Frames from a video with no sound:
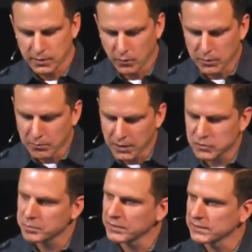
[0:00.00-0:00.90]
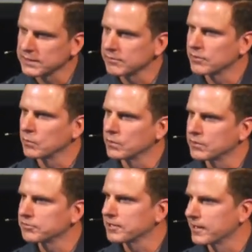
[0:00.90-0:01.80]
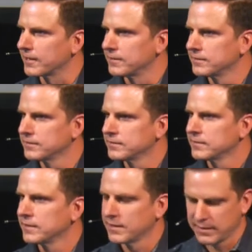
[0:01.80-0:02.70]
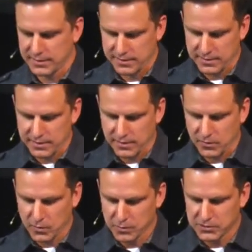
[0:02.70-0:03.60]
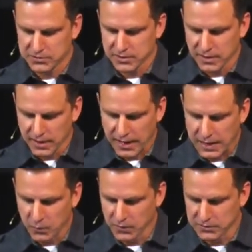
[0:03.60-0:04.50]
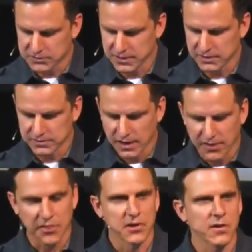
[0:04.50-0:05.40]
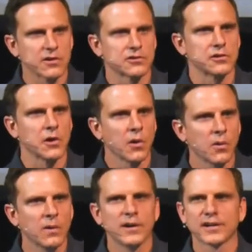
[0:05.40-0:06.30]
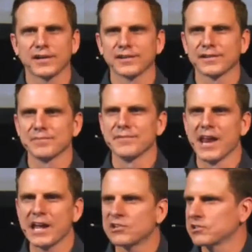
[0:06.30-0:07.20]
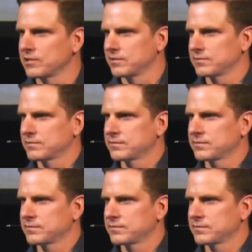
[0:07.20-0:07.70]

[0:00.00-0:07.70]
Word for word: We must believe the word of God. Romans 8:1 says that there is no condemnation.